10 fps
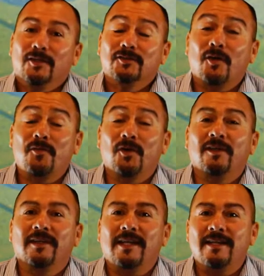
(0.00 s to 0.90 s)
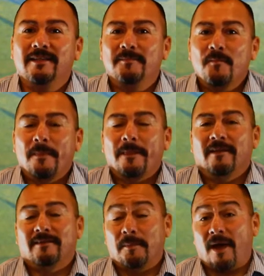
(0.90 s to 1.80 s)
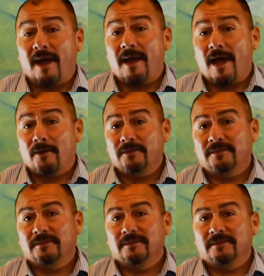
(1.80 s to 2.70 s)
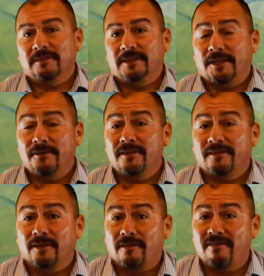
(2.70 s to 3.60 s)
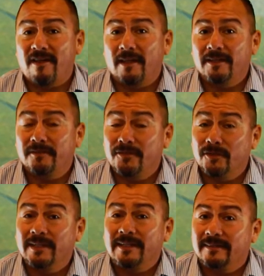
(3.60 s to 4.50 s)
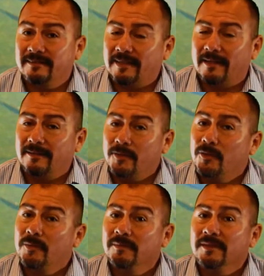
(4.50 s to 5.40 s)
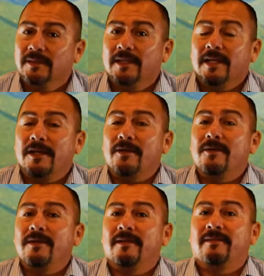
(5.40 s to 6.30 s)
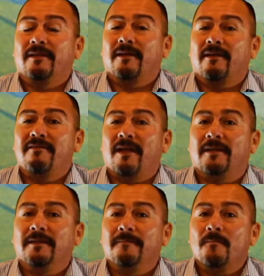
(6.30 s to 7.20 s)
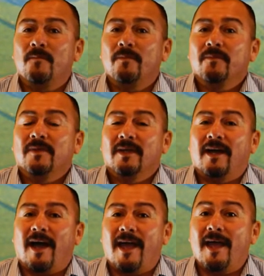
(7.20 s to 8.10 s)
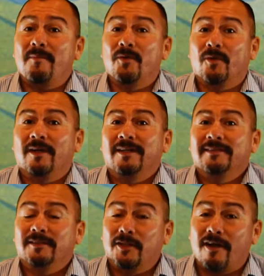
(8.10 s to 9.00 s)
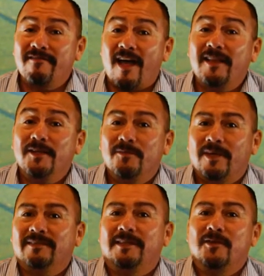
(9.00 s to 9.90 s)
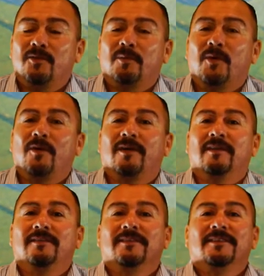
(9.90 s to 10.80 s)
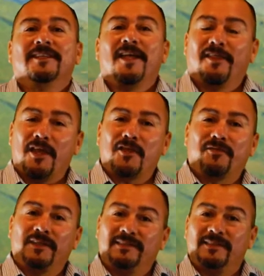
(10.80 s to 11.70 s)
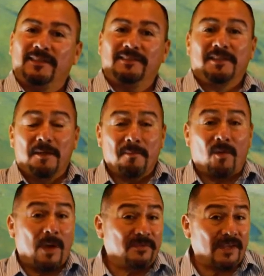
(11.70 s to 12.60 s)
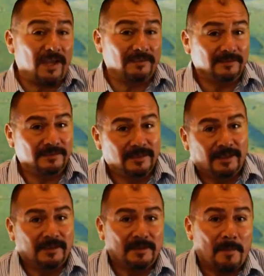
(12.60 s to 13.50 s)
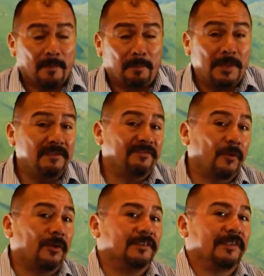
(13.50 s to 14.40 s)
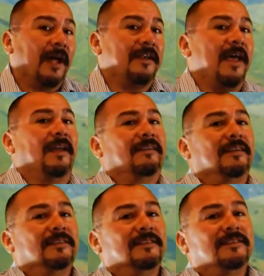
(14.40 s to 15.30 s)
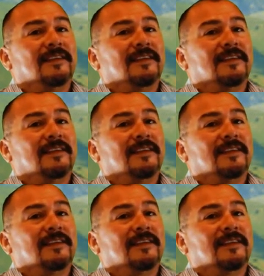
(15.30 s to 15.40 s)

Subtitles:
So if you're looking to buy a house here in the Silicon Valley, if you're looking to sell a home here in the Silicon Valley, I am your Silicon Valley residential broker. Thank you for listening. My website, PeteFlores.net.